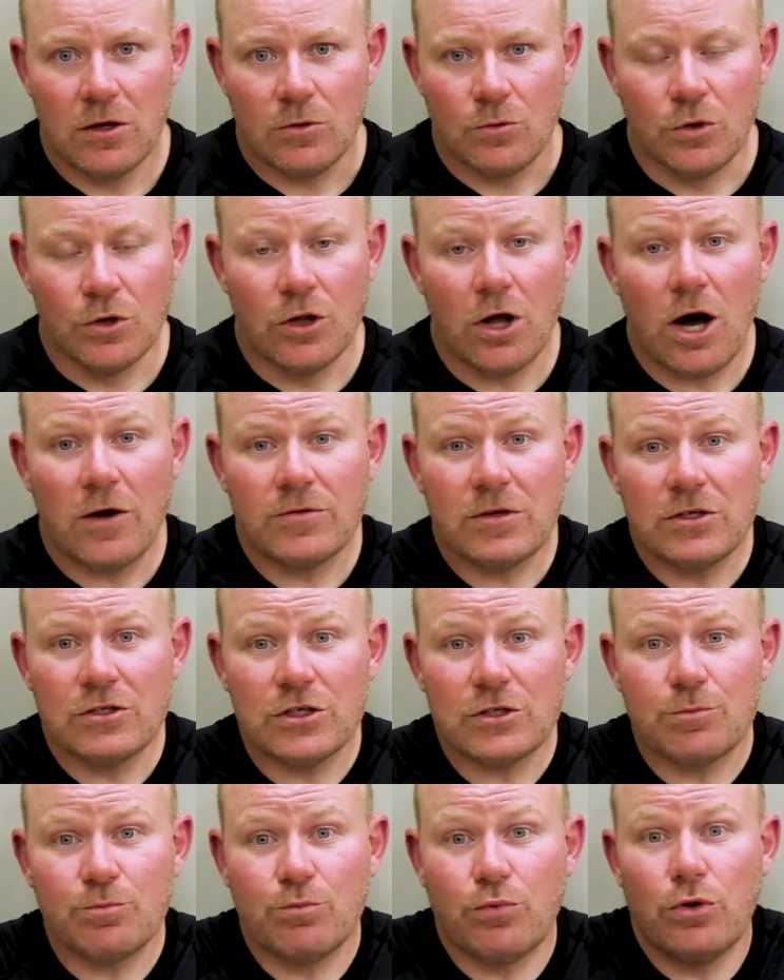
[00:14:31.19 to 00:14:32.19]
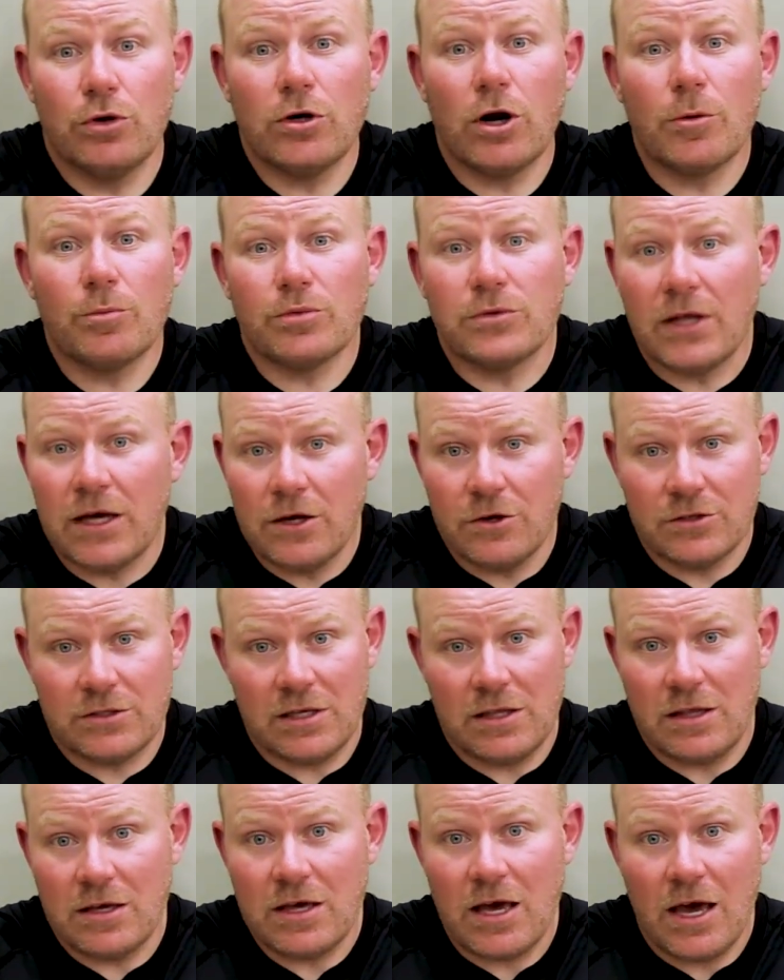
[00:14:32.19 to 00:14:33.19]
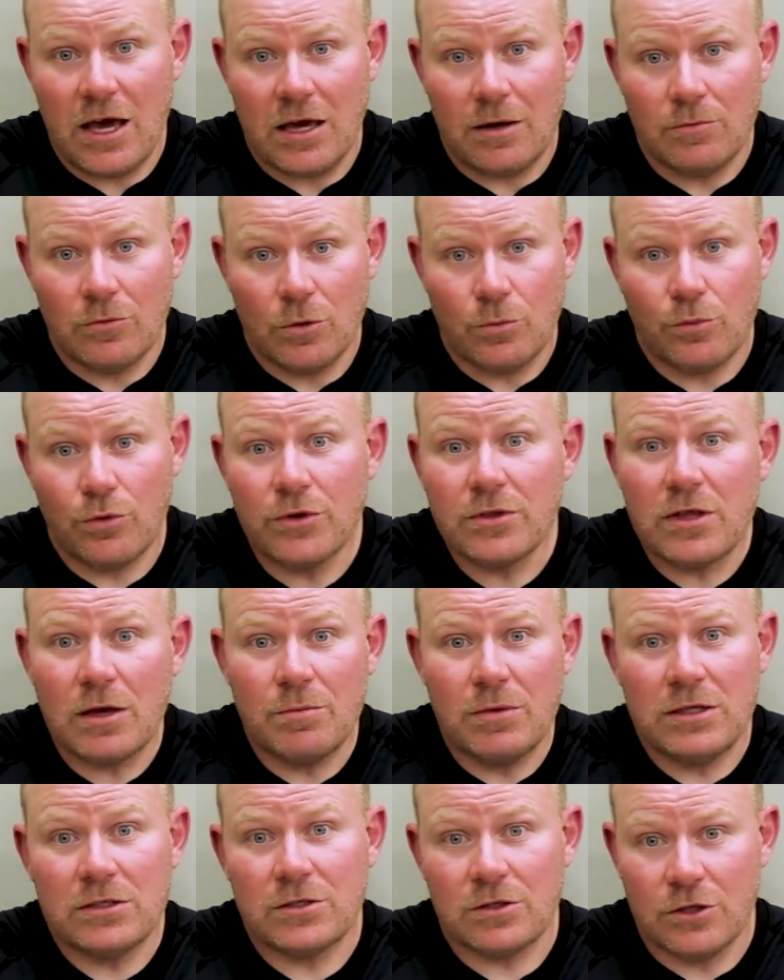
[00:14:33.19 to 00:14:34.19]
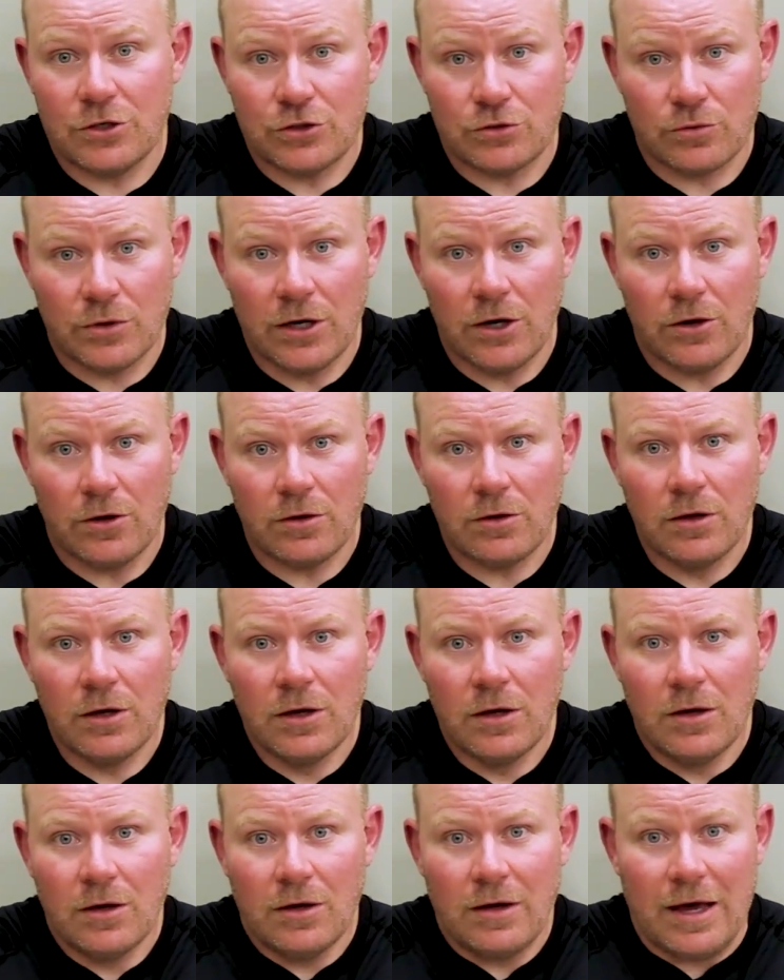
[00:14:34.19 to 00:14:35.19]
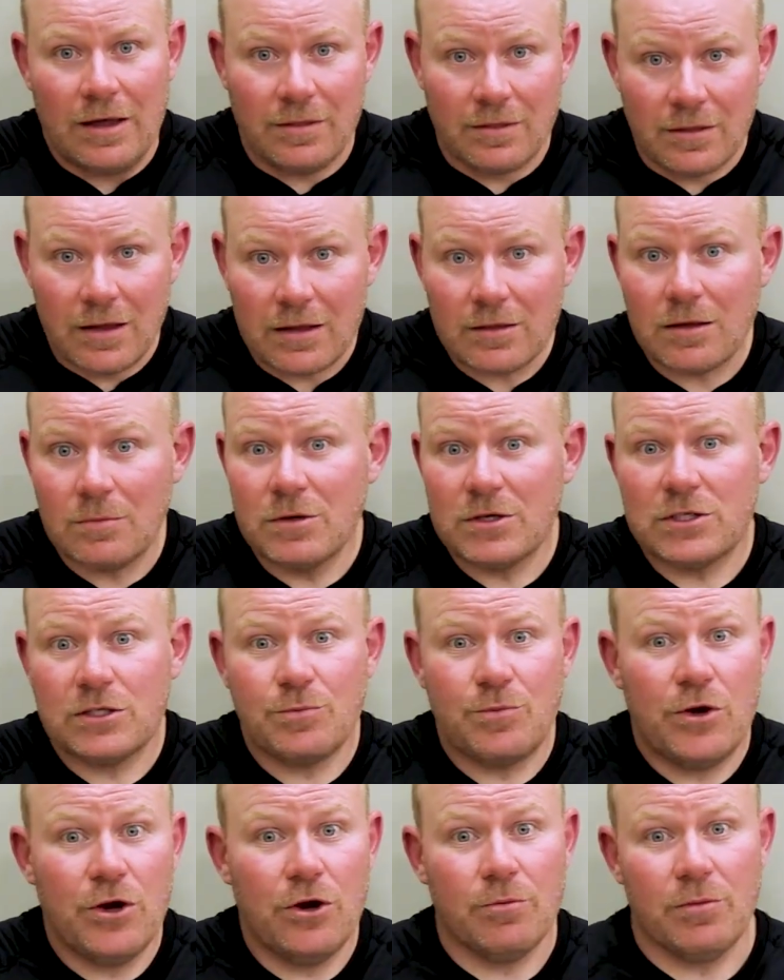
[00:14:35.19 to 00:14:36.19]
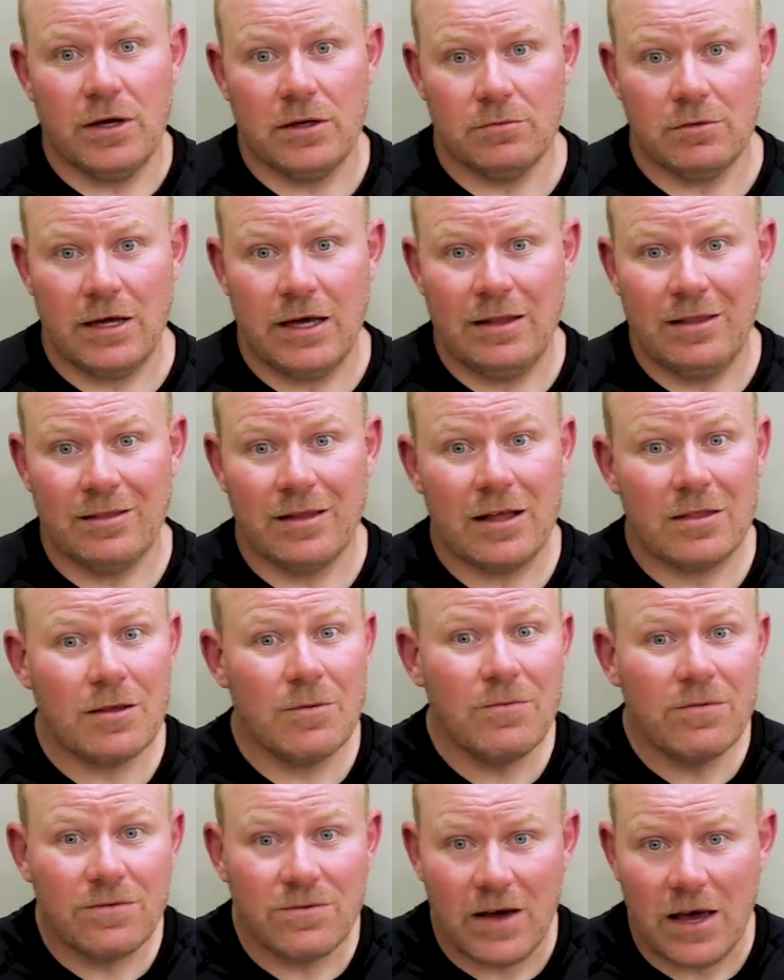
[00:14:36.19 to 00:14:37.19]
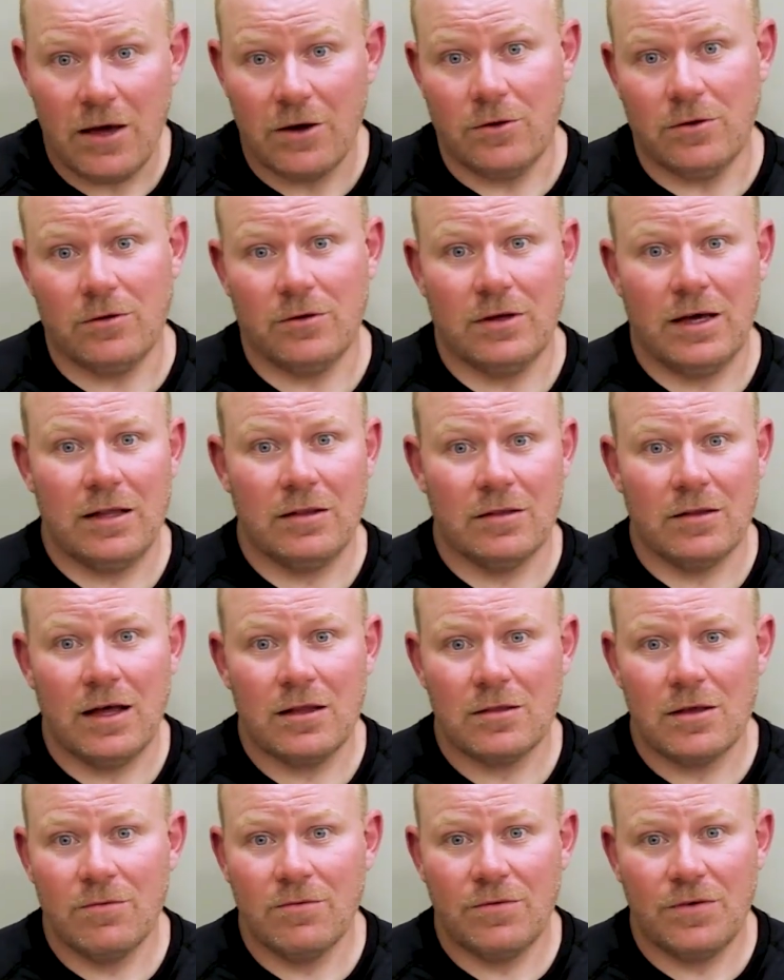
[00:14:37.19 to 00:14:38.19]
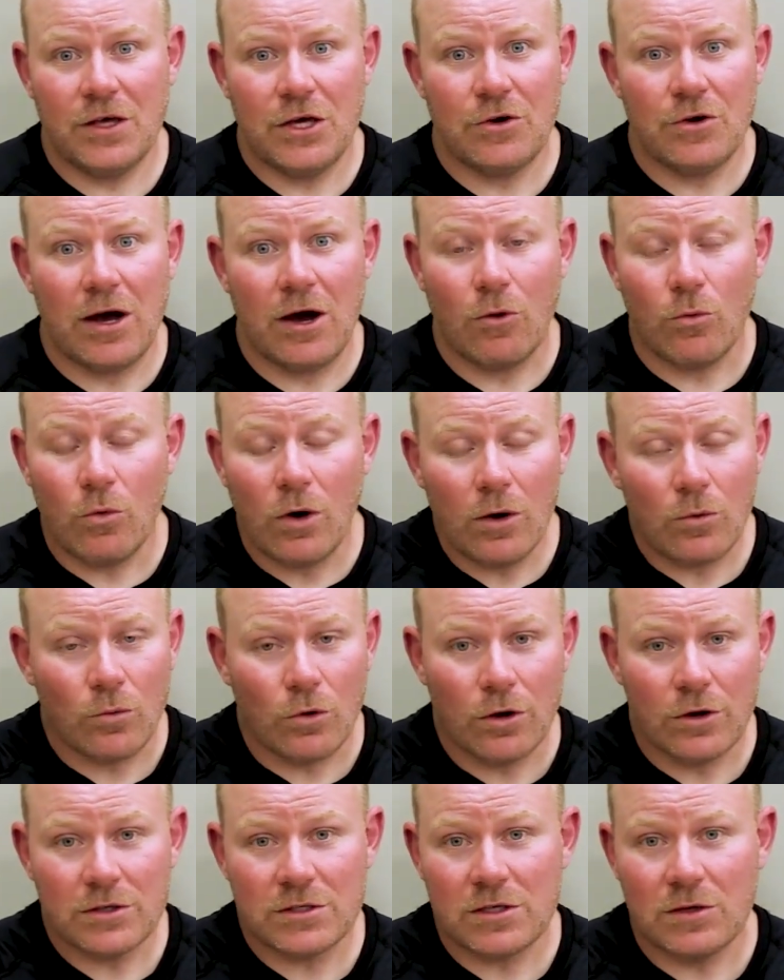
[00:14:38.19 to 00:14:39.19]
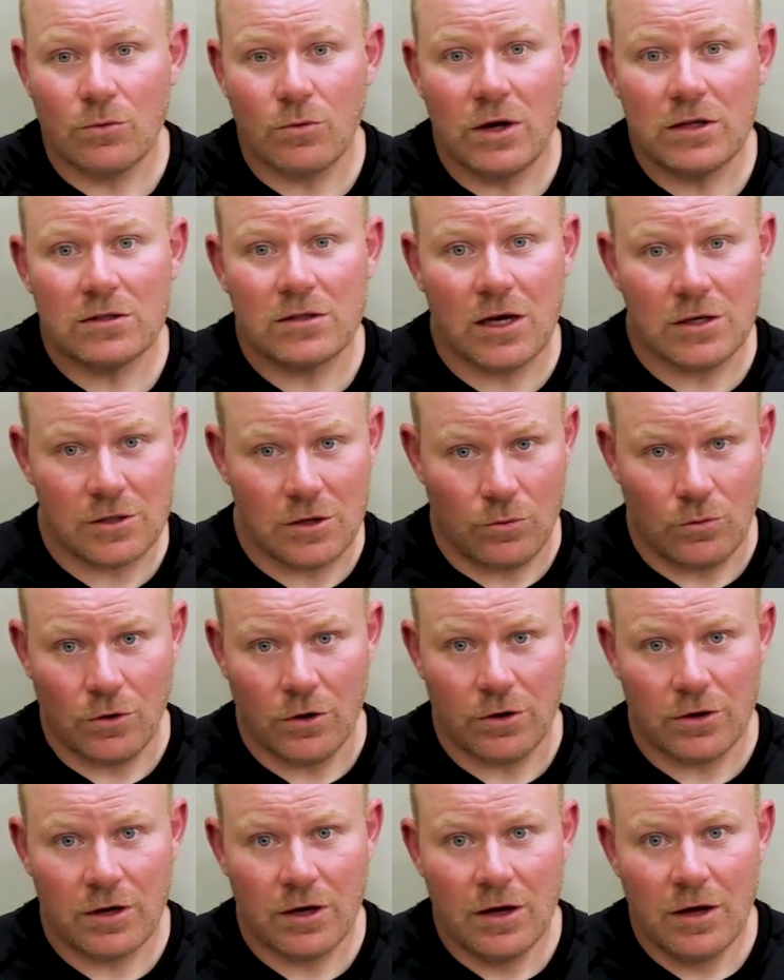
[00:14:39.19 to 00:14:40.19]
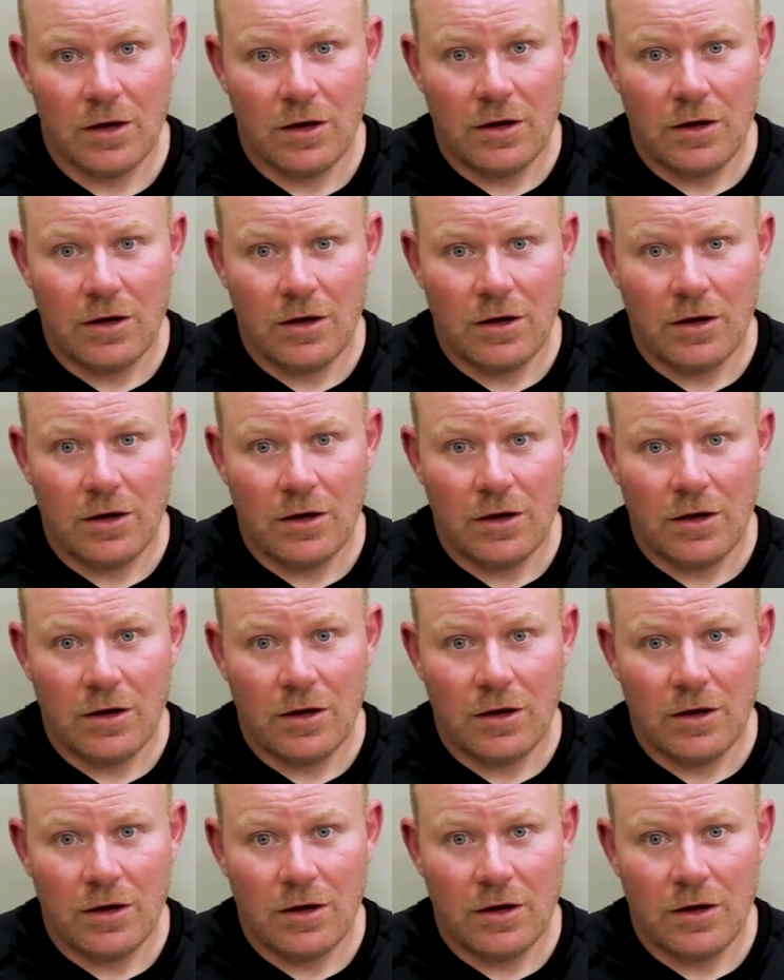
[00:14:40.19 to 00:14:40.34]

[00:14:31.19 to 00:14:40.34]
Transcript: we'll often just put our players in the game or put them into the drill and let them experiment and let them fail and let them figure out what works and what doesn't work.